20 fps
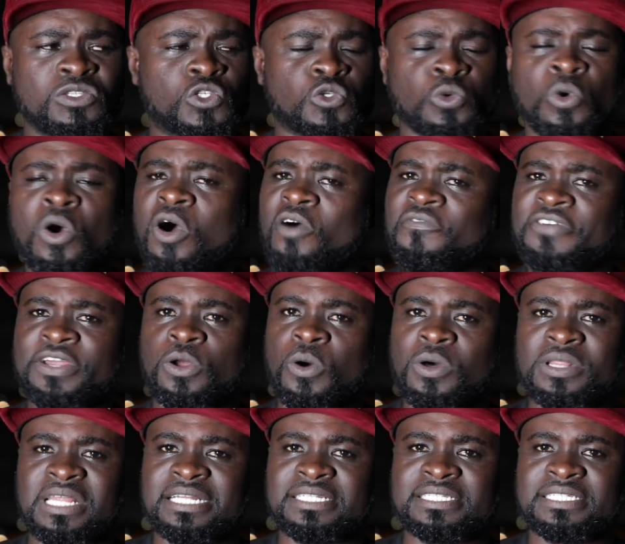12 and
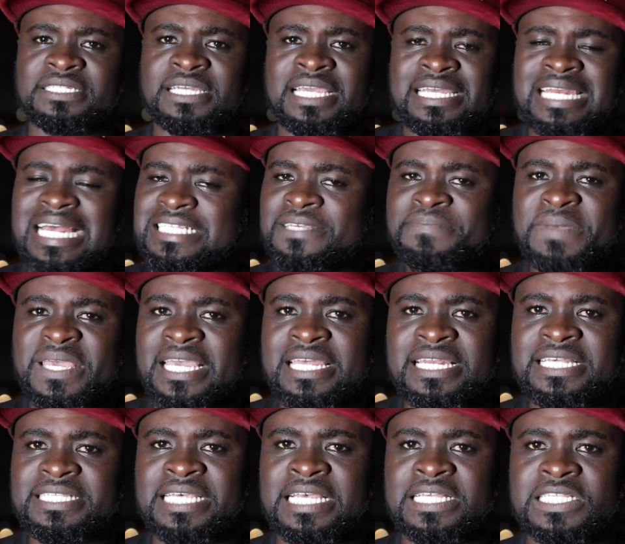all that. It doesn't make
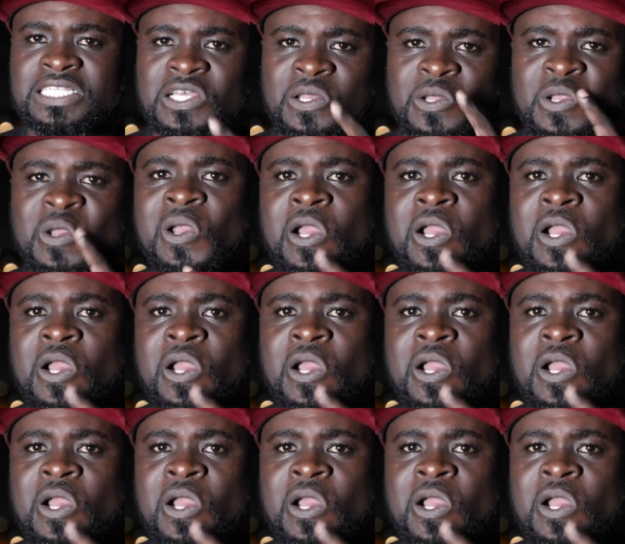any sense.